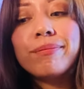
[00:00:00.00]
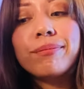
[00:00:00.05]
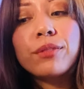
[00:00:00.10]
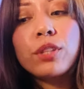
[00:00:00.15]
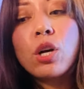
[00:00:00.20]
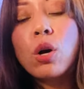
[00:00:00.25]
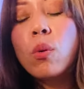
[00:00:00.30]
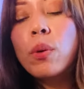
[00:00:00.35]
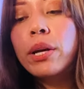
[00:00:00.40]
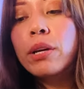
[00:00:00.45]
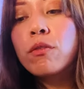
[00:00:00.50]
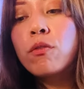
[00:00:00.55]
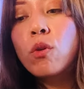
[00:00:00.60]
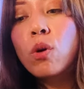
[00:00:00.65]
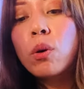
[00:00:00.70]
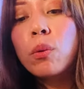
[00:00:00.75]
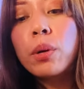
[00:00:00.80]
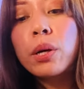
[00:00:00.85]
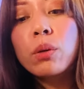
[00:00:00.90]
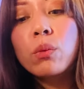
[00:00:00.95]
Going
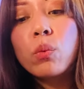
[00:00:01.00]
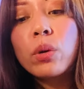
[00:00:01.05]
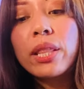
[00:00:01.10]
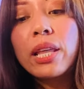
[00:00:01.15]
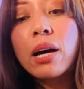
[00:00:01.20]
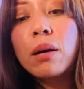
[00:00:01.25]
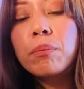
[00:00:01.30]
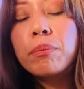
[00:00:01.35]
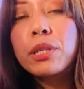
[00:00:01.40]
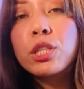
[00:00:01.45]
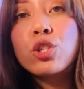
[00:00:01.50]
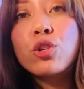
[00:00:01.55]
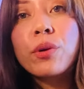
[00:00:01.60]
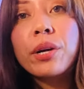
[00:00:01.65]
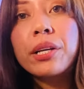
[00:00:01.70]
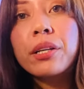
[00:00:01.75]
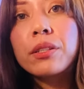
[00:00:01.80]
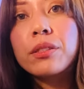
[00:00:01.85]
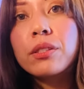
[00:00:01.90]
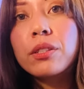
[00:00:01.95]
forward without
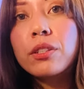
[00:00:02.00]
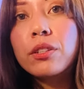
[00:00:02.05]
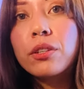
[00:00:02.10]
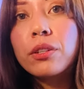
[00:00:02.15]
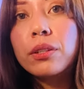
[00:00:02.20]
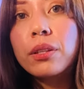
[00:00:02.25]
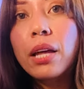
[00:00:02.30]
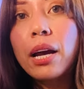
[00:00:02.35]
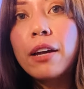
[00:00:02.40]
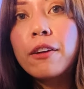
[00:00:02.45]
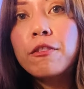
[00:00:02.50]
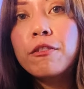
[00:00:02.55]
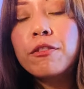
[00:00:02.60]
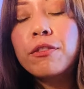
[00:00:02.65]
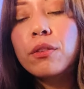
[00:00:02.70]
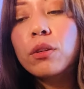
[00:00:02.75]
betrayals in your life.